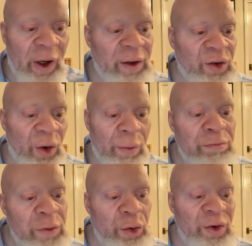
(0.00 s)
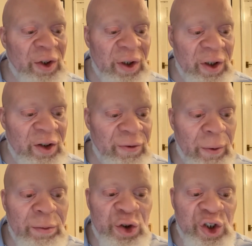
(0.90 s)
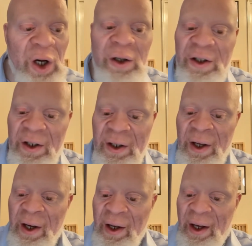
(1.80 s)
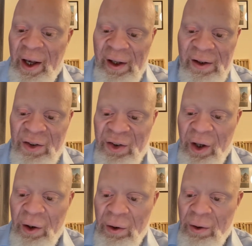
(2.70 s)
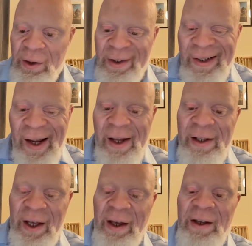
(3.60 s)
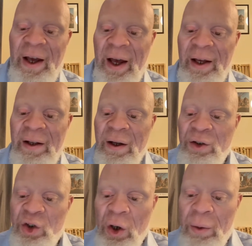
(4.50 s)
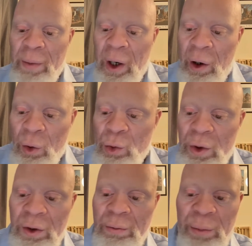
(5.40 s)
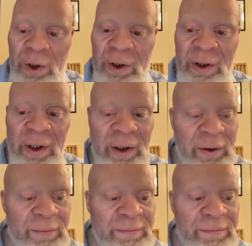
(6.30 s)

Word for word: Okay, so music is from Junkie Excel, aka Tom Hulkenberger.